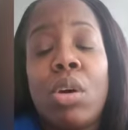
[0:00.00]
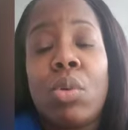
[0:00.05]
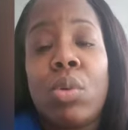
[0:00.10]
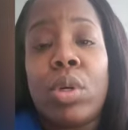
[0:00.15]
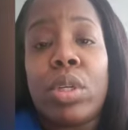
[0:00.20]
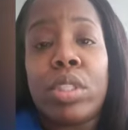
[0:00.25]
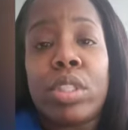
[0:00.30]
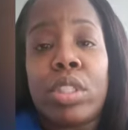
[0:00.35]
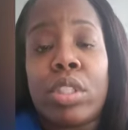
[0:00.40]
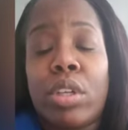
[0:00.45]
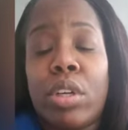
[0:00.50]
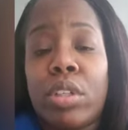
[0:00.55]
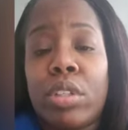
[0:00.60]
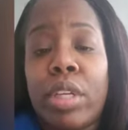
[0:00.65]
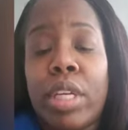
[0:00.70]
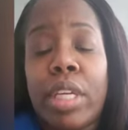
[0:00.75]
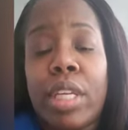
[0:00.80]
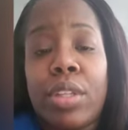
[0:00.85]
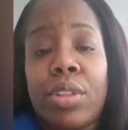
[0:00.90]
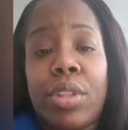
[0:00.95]
was there
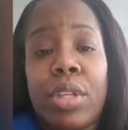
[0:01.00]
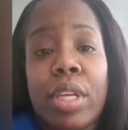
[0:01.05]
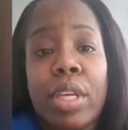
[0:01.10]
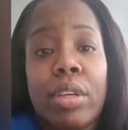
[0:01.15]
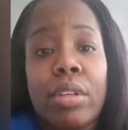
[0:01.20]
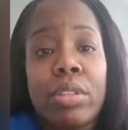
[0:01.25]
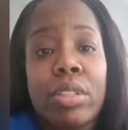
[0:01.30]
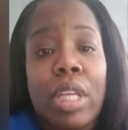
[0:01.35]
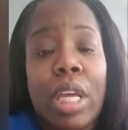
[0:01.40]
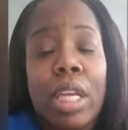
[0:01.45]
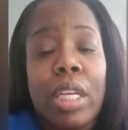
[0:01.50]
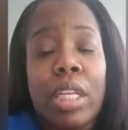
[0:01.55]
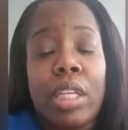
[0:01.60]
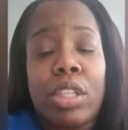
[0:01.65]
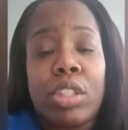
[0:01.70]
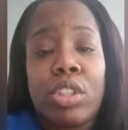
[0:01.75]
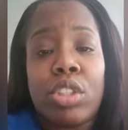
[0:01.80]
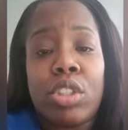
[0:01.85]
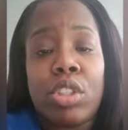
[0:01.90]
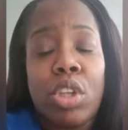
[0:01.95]
anything else I
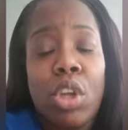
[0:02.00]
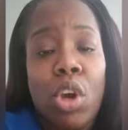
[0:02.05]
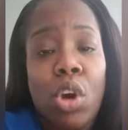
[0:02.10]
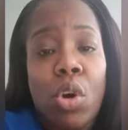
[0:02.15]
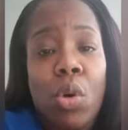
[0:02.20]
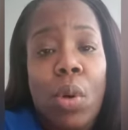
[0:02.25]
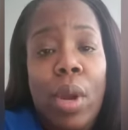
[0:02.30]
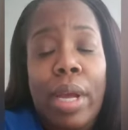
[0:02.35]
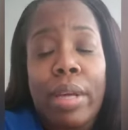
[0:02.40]
needed to know